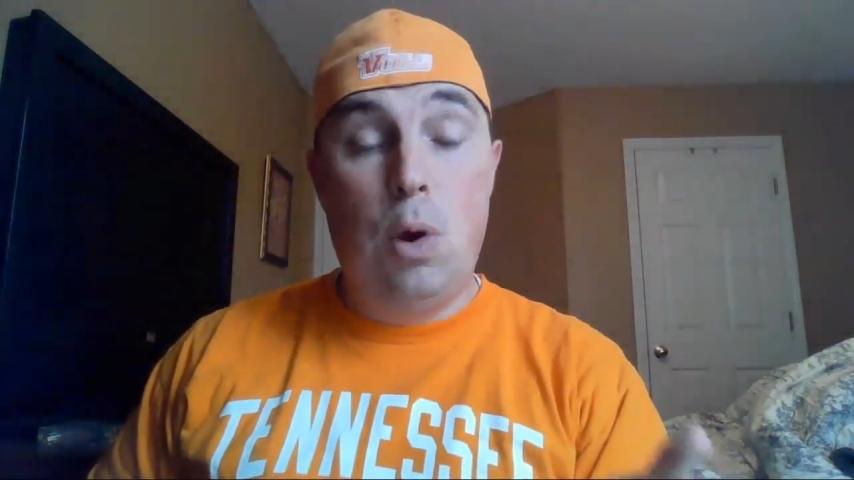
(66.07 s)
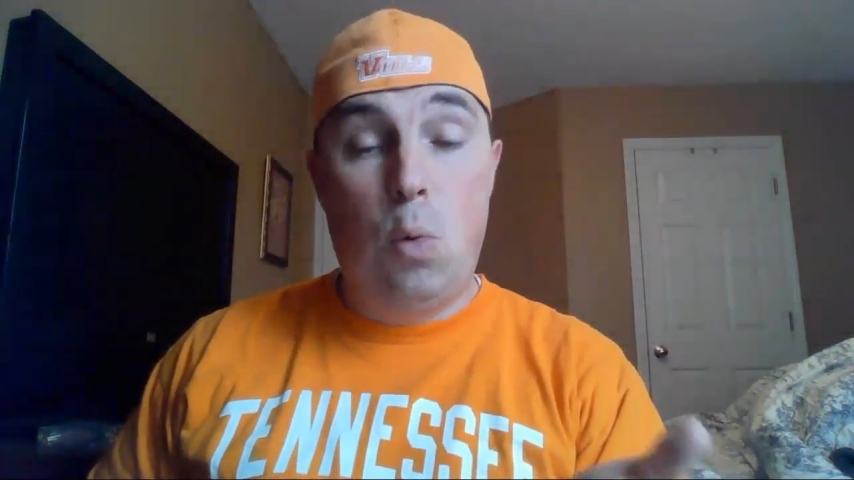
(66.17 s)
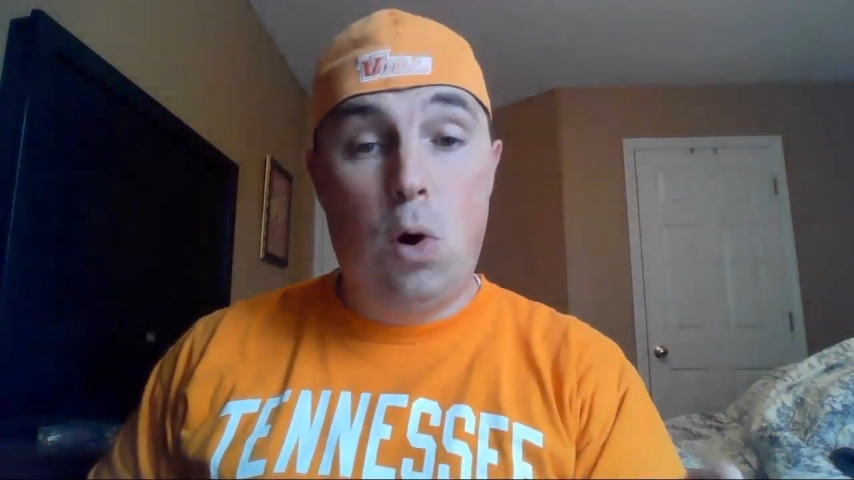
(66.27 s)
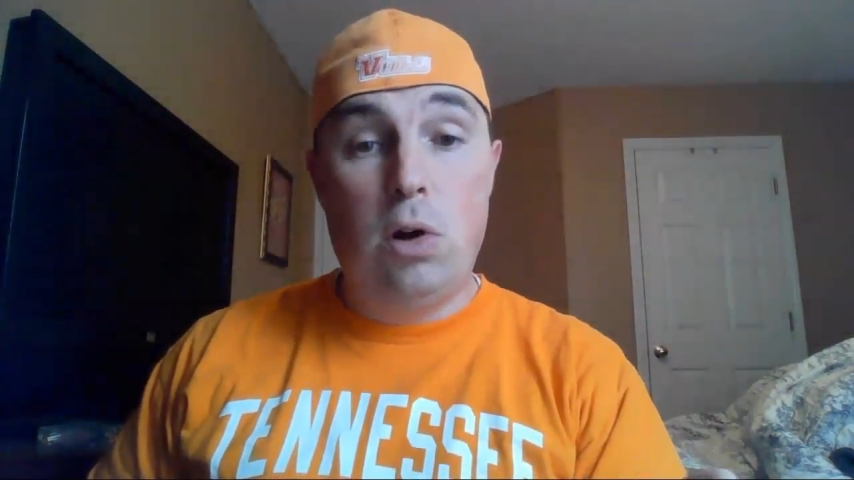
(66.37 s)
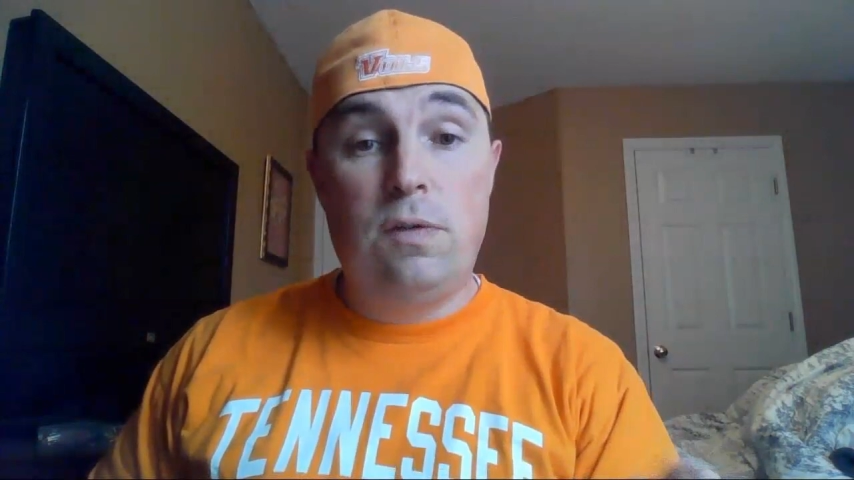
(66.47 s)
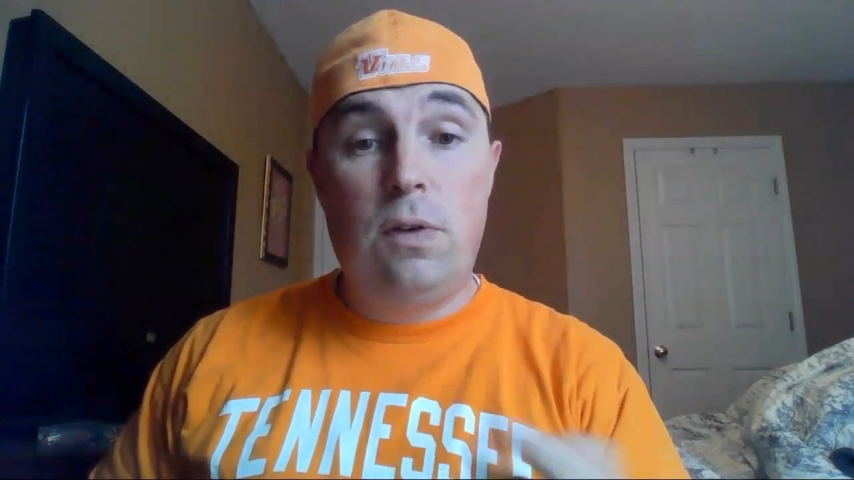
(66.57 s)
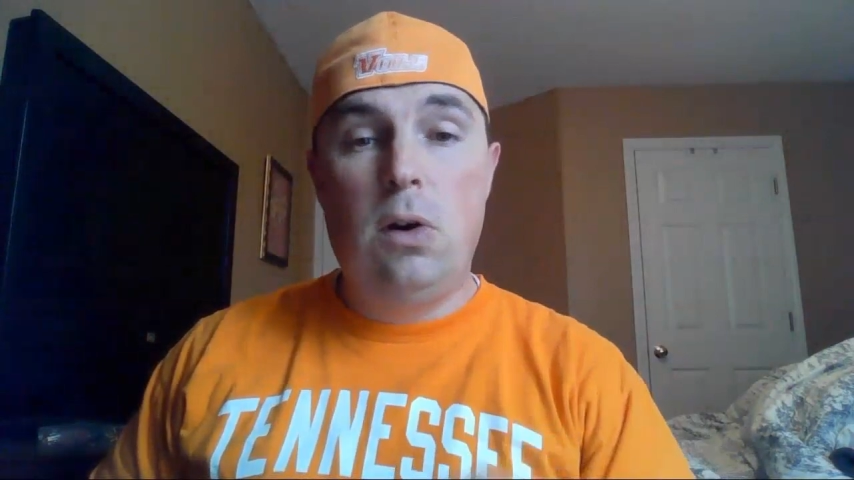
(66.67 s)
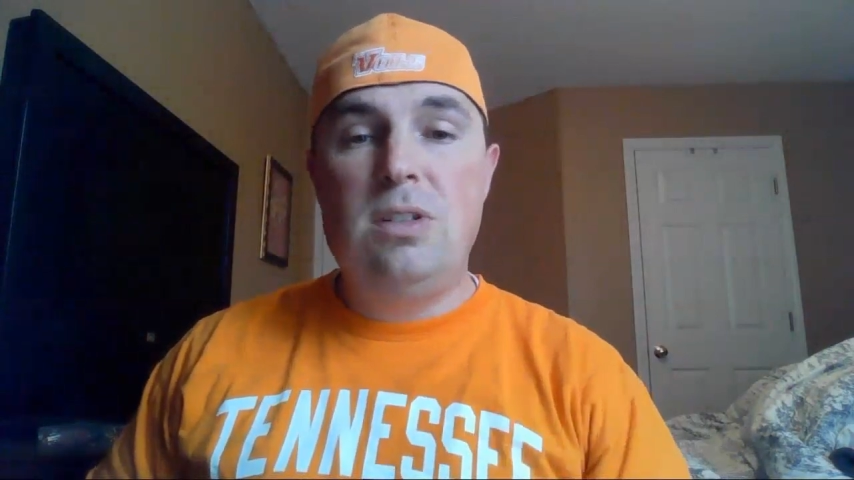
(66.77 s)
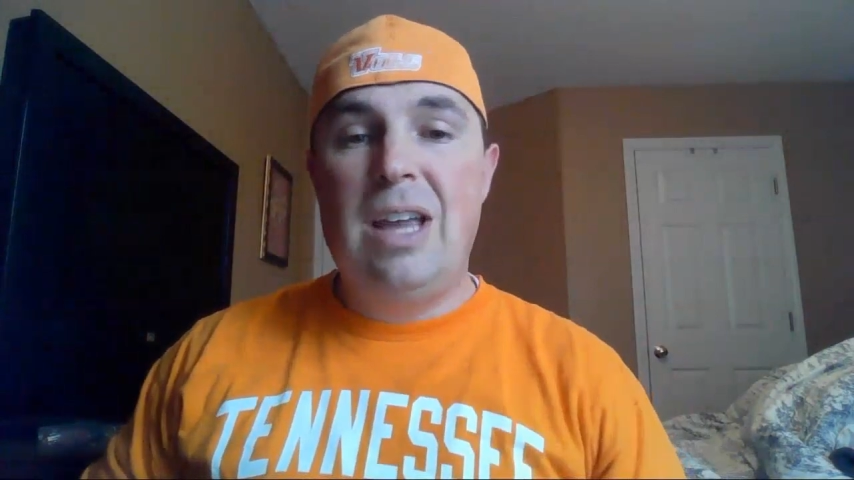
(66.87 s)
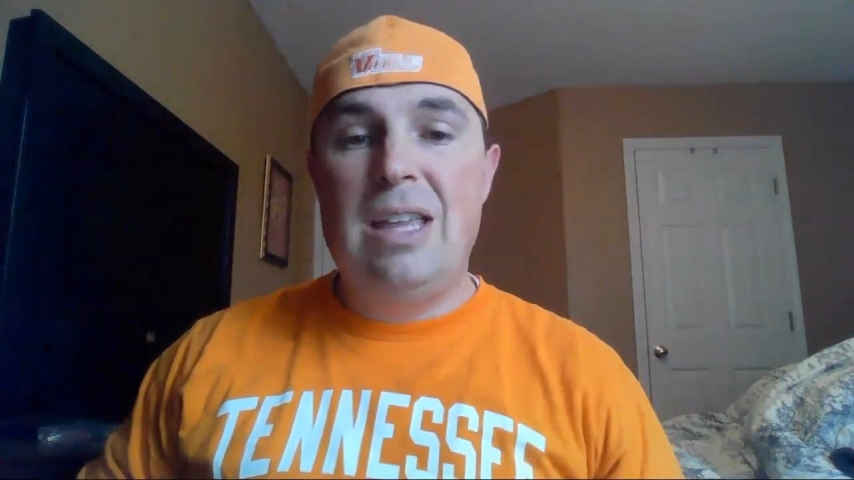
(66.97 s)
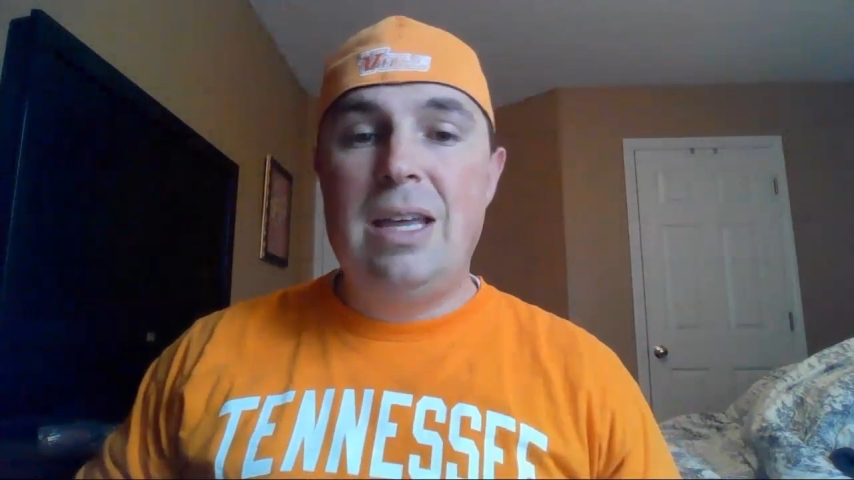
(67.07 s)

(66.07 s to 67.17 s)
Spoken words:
words first,